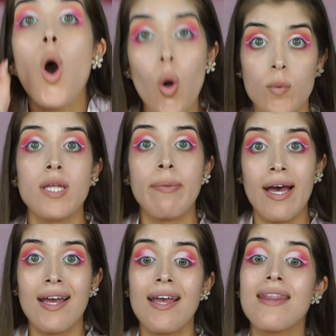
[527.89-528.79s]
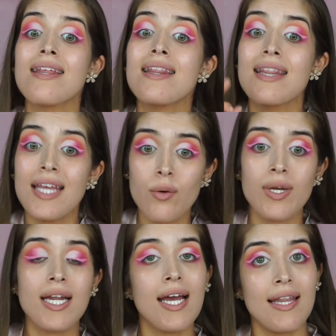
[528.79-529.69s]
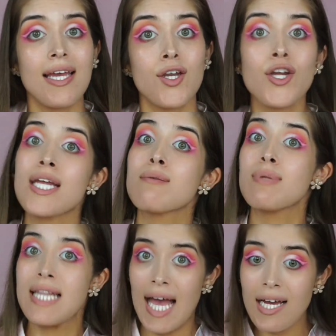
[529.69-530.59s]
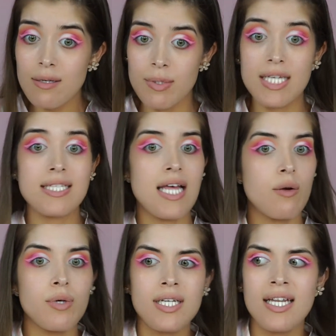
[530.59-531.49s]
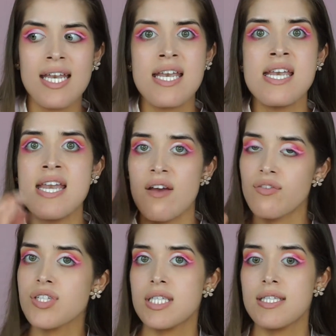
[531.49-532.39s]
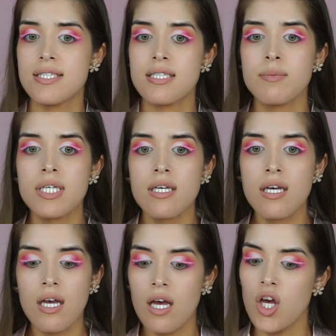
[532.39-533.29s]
Only buy the liquid eyeliner in black because that one never did this to me.